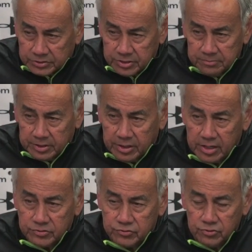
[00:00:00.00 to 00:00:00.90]
Jeremy
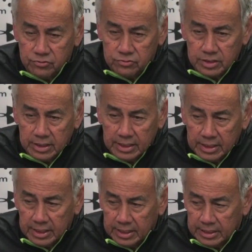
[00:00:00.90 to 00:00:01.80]
Castro,
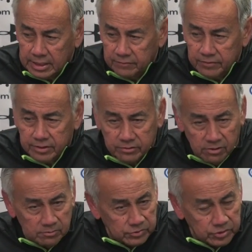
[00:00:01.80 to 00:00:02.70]
given the
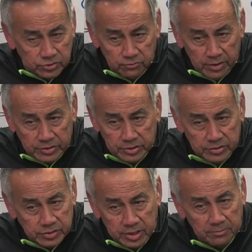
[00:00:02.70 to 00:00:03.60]
normal
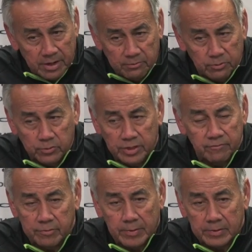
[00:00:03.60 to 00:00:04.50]
situation as a young man, we would
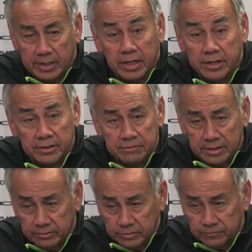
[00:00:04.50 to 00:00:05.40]
never be able to get here.
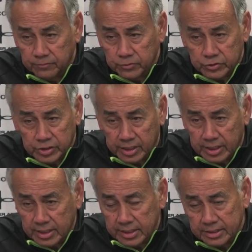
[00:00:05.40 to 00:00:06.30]
He was a
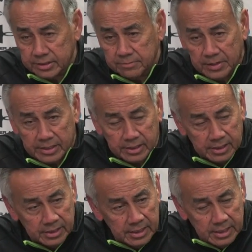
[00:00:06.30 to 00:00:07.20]
four-star guy out of
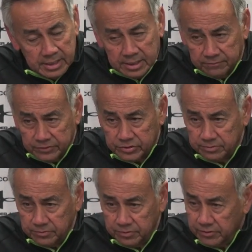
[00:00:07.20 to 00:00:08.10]
Temecula,
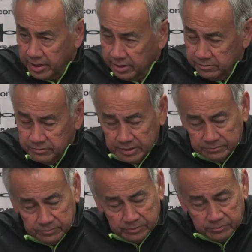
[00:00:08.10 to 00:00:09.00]
Vista Murrieta, who
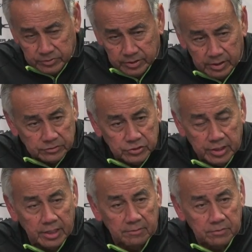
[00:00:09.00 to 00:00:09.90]
was an
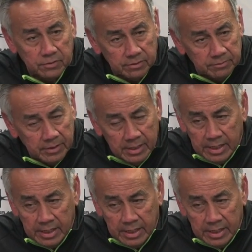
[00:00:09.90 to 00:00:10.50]
outstanding program.